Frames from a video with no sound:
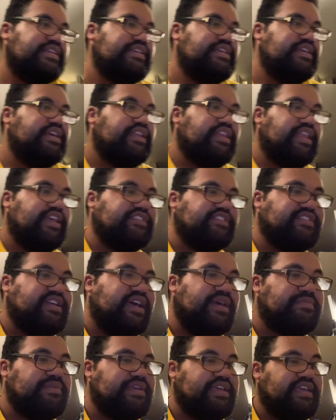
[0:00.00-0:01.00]
Next
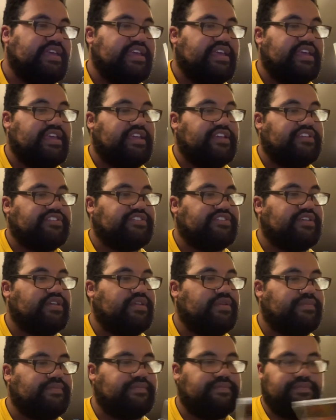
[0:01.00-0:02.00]
up is
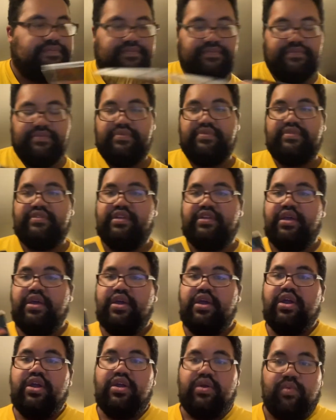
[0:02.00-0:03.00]

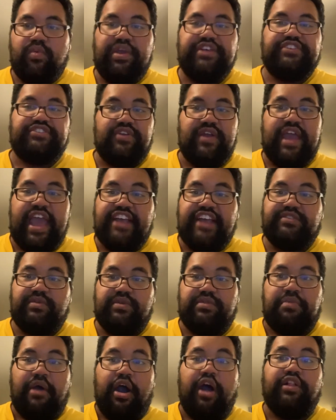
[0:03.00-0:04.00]
Racer X
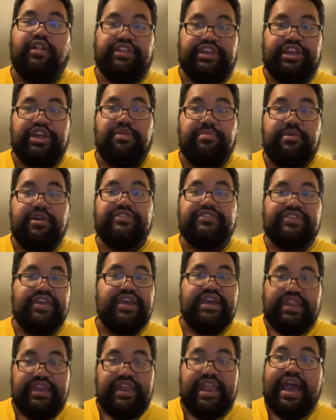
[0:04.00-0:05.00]
with Paul Gilbert.
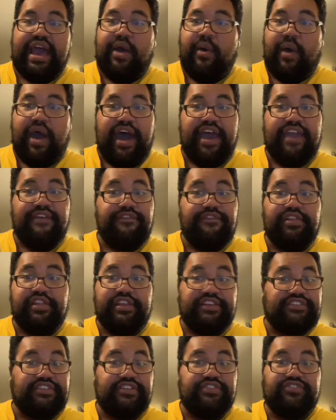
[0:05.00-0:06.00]
Now, I've
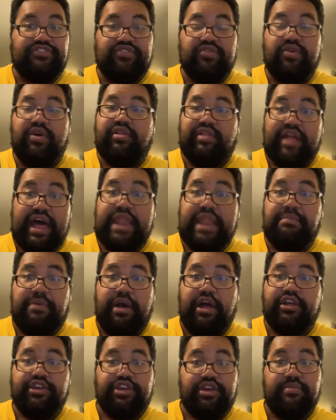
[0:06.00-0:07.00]
listened to a lot of
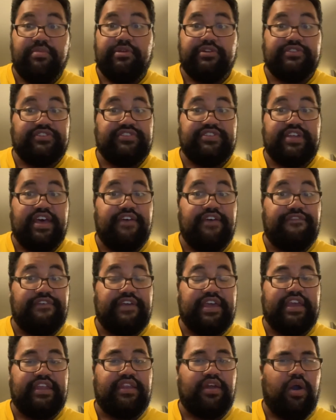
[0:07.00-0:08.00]
Paul Gilbert stuff,
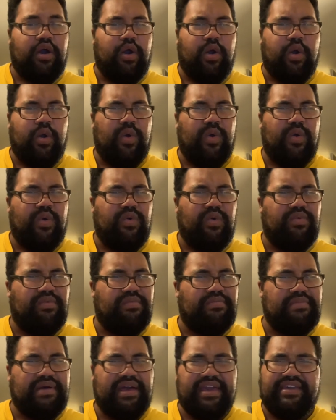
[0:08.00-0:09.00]
and oh
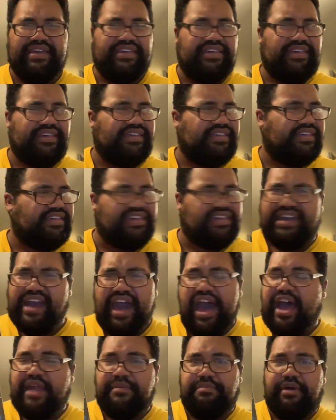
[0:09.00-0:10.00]
my
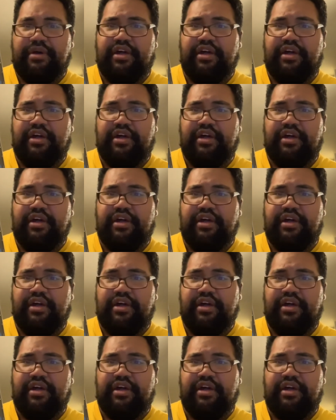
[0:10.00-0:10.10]
god, Paul